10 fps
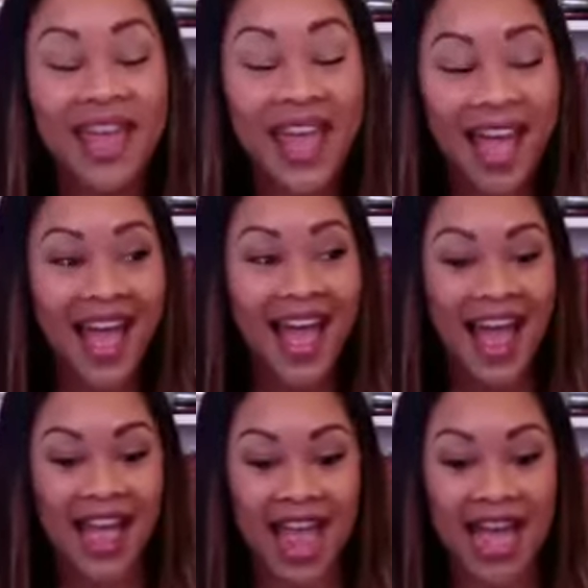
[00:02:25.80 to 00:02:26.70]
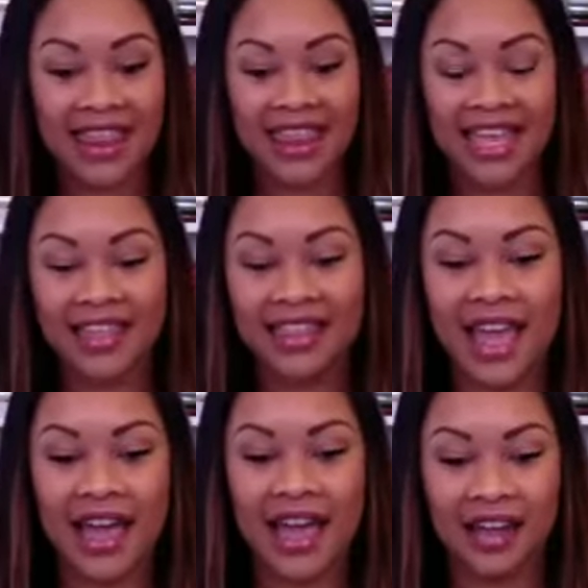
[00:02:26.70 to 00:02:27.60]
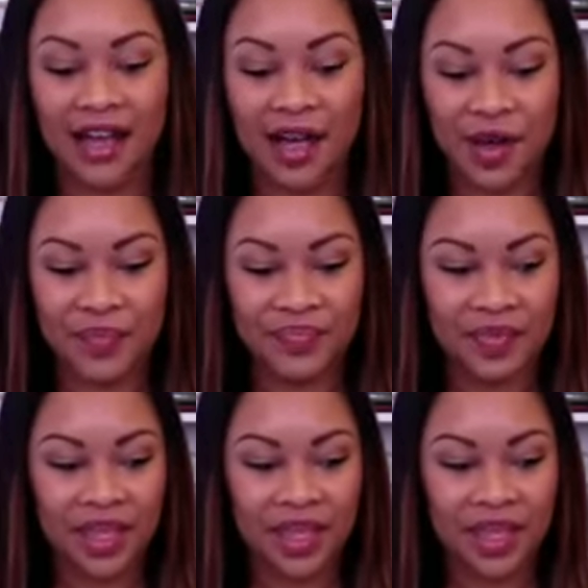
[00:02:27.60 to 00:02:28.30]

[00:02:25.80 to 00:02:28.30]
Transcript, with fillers: yeah, I, I think that um,